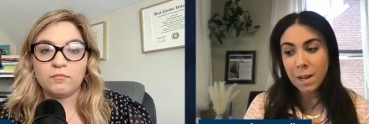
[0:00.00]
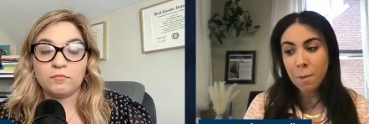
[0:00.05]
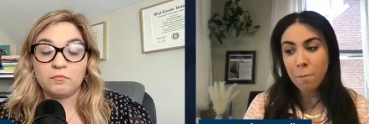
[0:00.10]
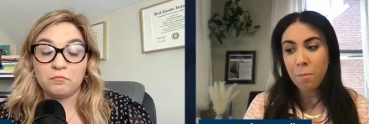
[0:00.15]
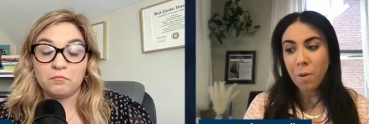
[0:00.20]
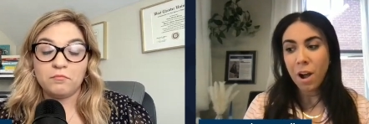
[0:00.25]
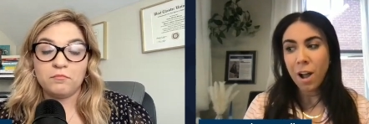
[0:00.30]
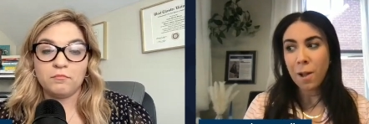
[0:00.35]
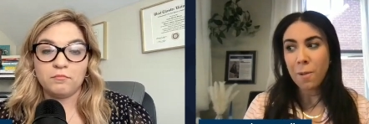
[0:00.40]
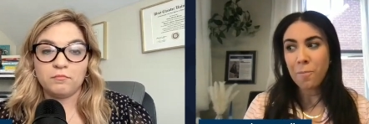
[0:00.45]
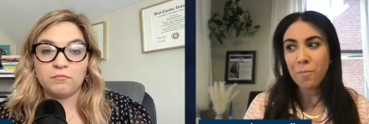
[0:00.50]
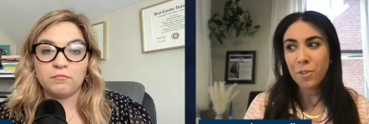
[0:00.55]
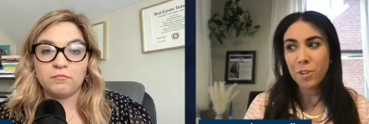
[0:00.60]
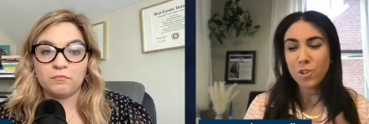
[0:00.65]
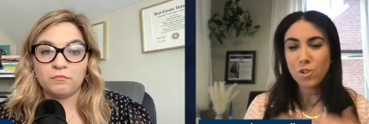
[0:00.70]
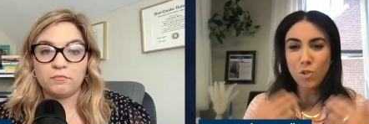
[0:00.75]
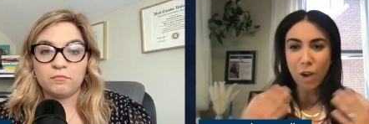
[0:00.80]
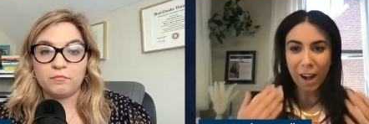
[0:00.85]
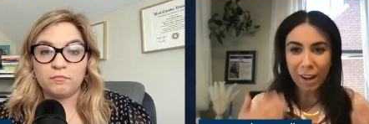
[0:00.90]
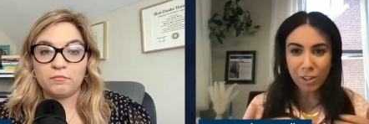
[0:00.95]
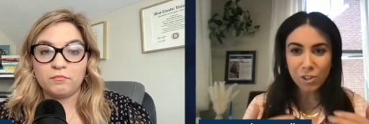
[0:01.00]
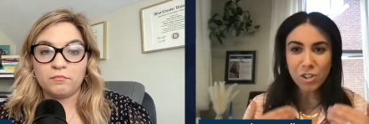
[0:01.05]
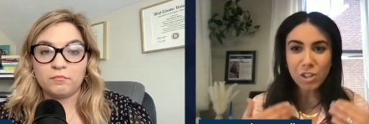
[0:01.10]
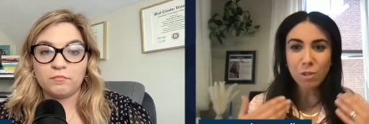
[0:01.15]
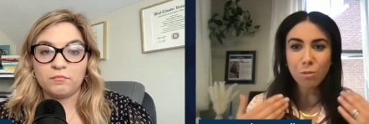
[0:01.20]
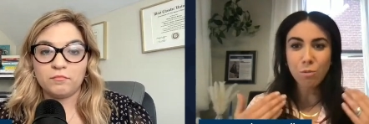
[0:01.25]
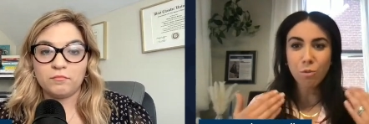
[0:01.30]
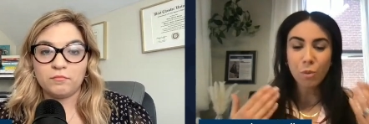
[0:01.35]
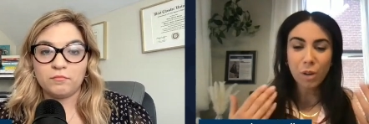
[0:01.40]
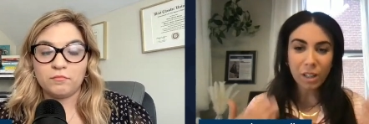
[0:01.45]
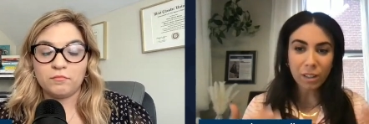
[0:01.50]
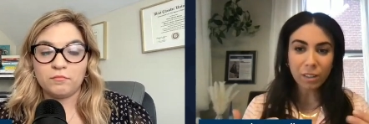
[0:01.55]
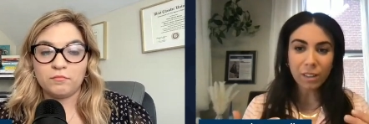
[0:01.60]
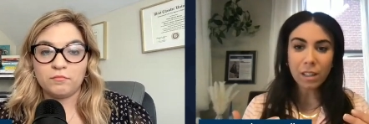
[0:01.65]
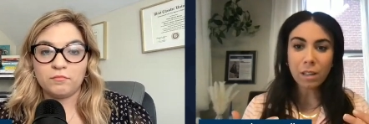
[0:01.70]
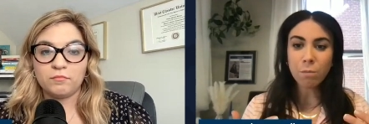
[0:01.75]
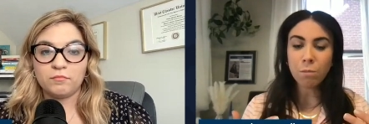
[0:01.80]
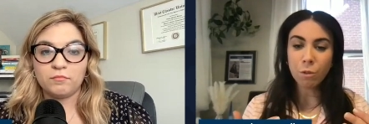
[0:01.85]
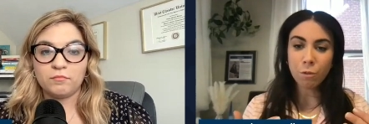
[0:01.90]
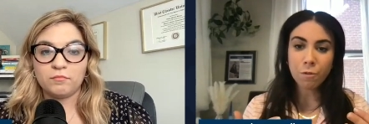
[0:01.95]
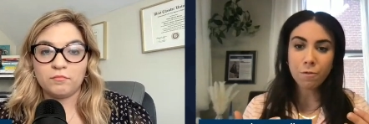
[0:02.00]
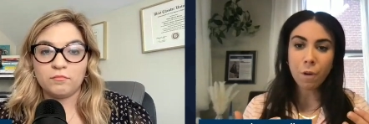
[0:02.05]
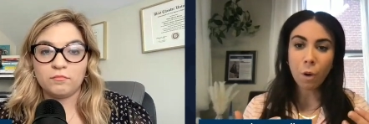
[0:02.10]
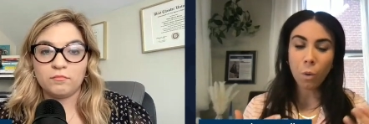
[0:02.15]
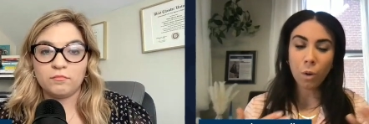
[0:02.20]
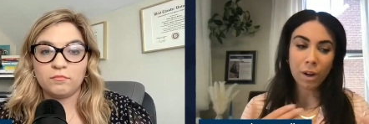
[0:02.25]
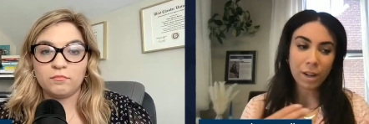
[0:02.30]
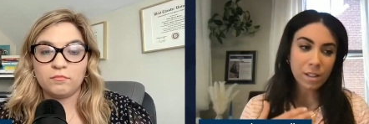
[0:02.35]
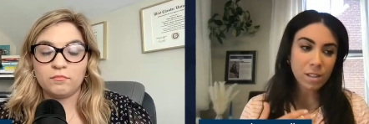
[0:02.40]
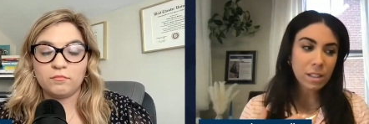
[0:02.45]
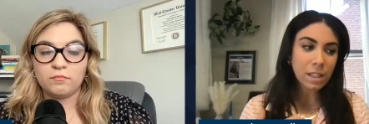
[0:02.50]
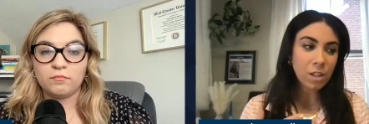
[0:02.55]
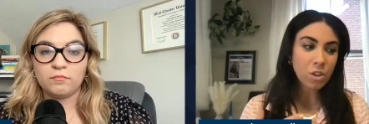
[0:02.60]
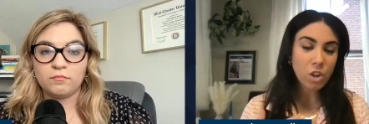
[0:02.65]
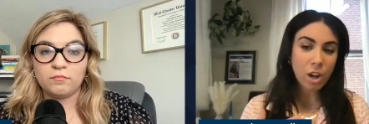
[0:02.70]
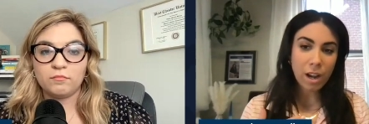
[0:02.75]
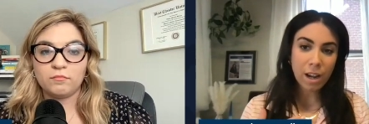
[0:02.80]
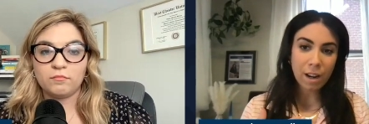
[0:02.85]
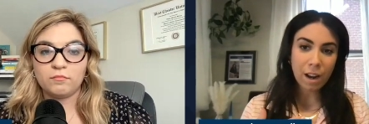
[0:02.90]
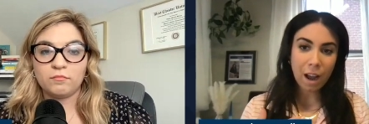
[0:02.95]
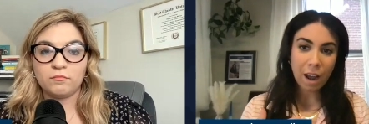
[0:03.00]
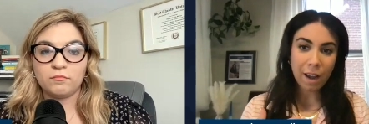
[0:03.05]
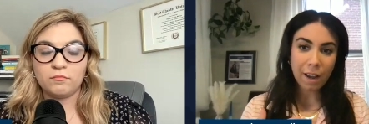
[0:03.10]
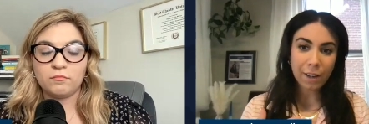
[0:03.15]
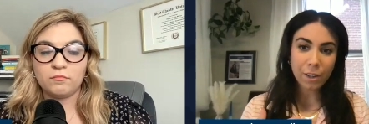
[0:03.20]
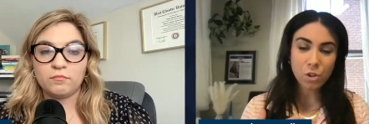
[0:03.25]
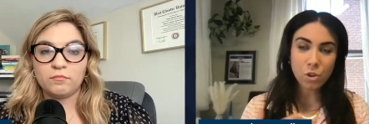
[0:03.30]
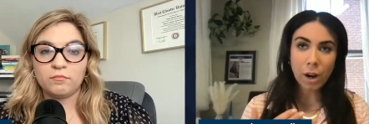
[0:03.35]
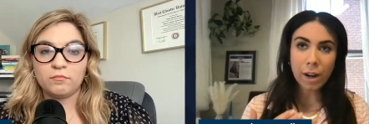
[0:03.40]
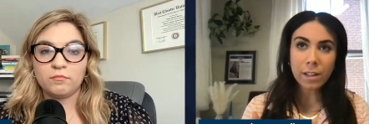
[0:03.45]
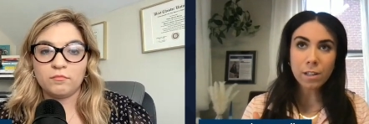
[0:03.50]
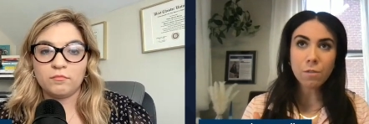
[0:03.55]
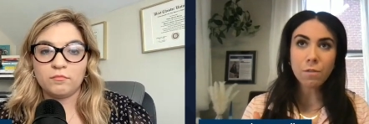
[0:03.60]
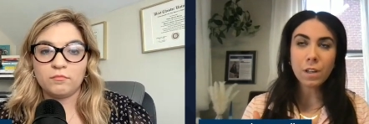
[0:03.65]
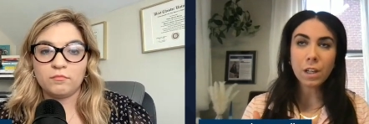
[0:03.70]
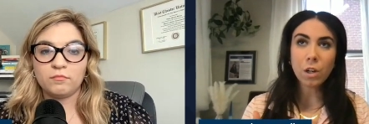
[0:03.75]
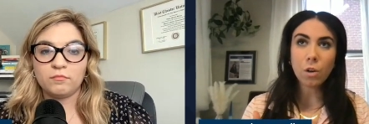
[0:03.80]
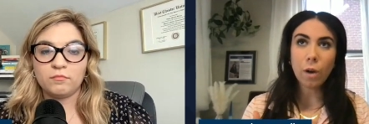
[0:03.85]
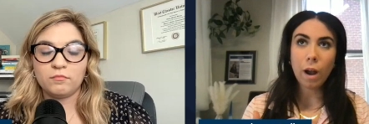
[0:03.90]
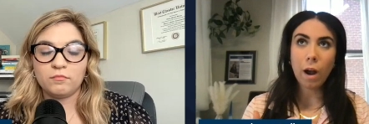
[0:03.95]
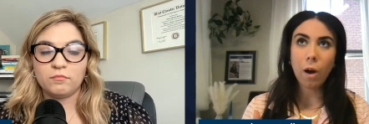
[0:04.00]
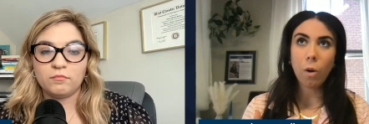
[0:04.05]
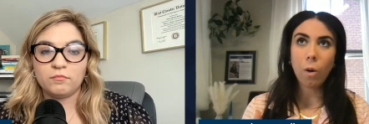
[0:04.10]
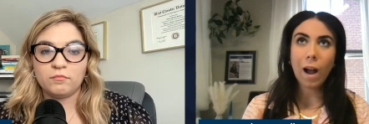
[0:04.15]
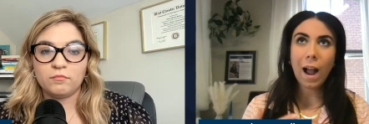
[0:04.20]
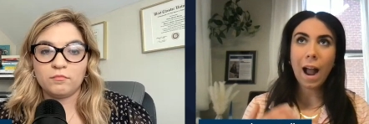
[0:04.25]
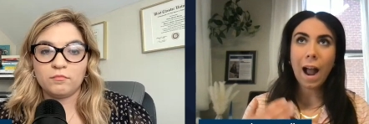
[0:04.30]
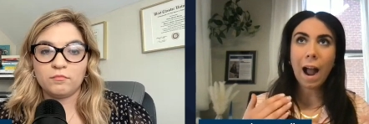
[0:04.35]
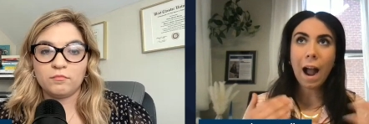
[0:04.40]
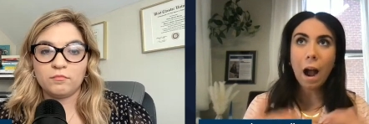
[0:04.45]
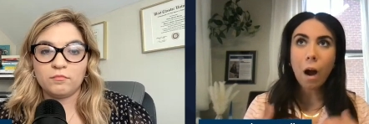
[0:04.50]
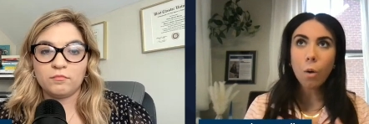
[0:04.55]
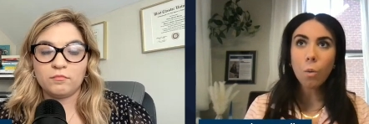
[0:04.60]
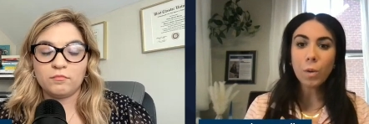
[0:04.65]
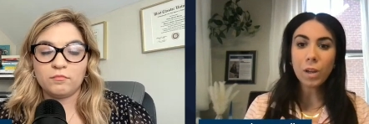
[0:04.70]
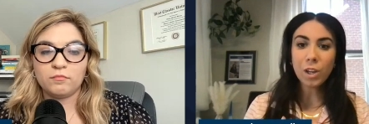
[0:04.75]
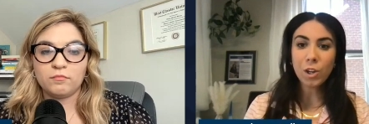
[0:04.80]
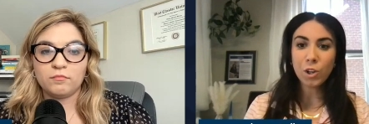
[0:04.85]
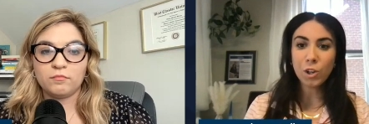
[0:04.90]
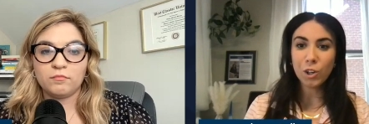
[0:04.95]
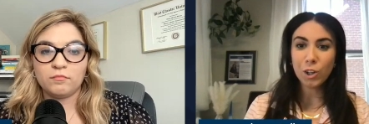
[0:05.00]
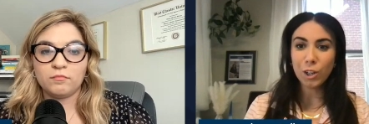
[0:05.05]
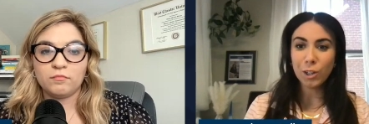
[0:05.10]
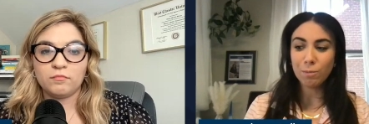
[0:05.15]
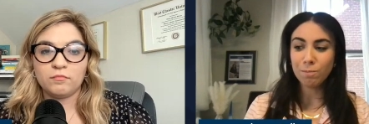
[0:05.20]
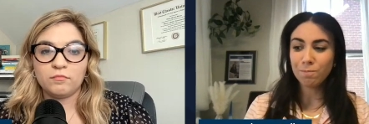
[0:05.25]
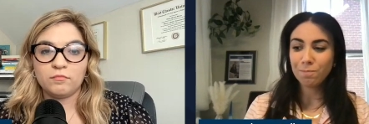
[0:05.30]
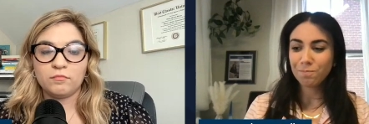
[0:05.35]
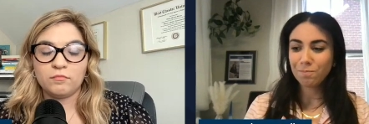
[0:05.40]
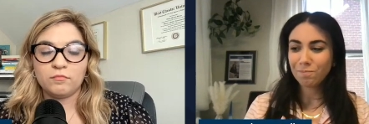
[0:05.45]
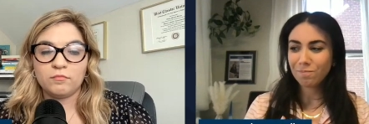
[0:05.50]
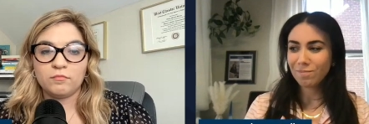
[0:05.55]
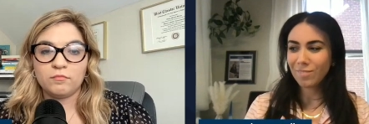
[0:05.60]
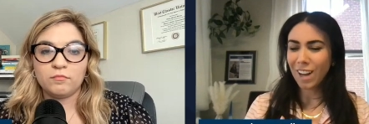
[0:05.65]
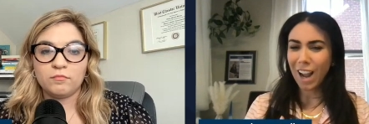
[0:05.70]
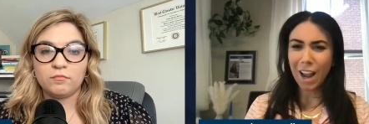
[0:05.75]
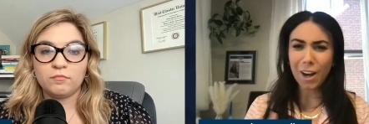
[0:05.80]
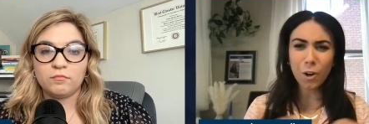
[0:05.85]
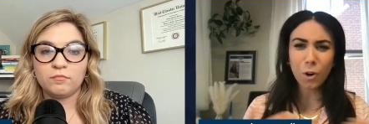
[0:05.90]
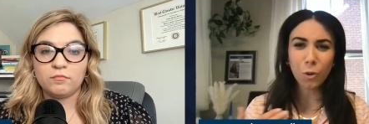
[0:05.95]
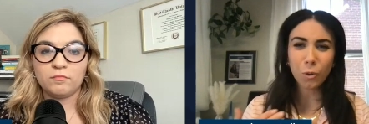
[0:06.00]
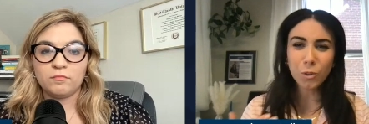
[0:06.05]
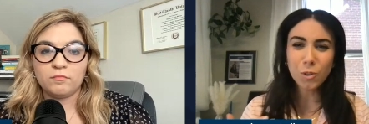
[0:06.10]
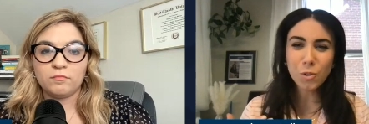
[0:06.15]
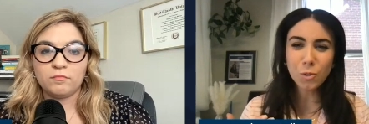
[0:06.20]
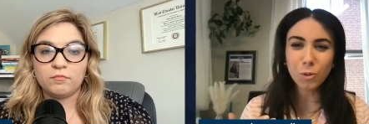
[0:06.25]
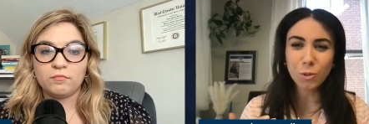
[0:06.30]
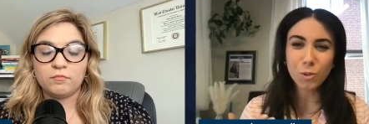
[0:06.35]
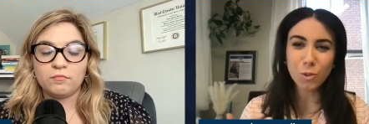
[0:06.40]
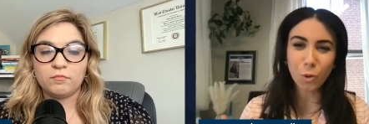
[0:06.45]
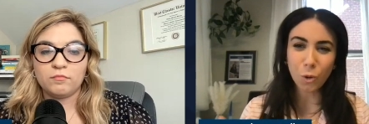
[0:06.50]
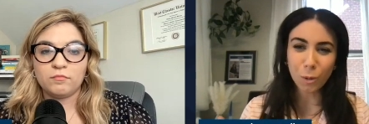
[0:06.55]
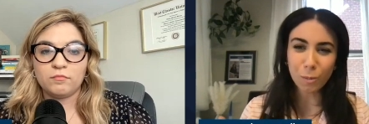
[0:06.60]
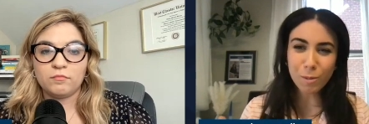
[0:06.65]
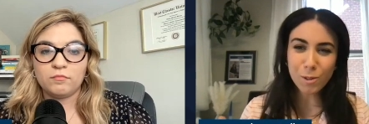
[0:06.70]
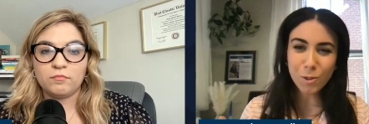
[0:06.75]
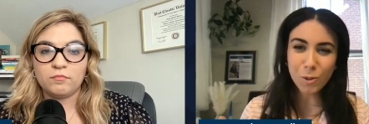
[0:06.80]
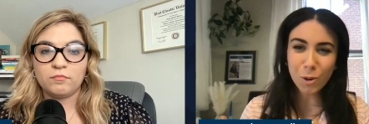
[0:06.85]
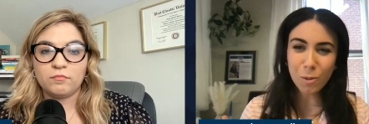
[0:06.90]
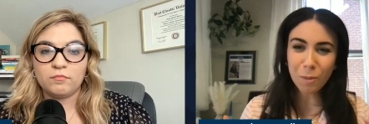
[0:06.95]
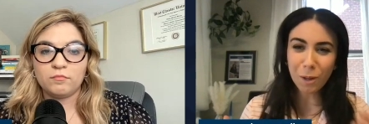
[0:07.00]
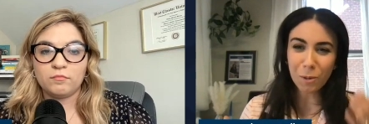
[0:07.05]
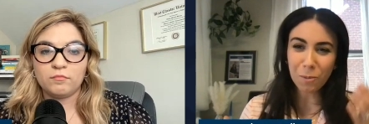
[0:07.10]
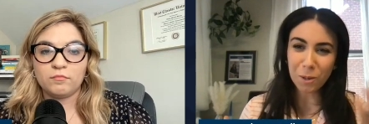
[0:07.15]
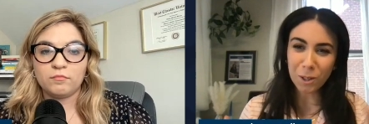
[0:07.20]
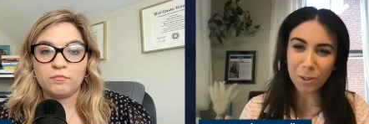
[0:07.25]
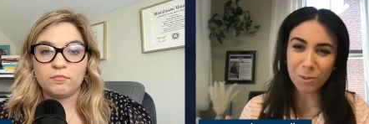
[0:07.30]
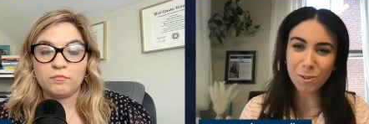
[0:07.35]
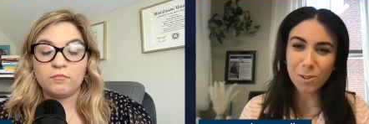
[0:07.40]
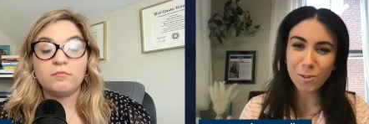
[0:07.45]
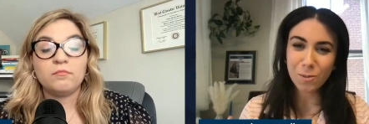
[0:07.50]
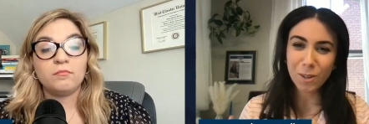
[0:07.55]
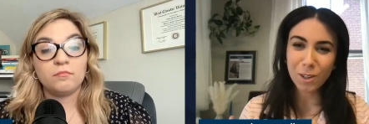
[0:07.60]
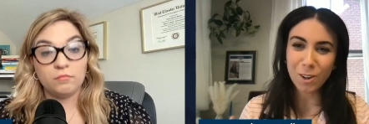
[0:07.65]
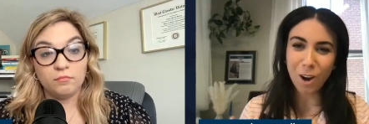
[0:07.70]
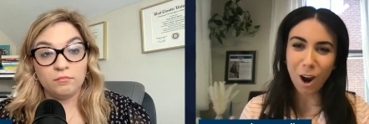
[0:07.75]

Speaker 1: but the strategy really moved forward as TJ and I tried to figure out how we could kind of old school dorm storm like we used to in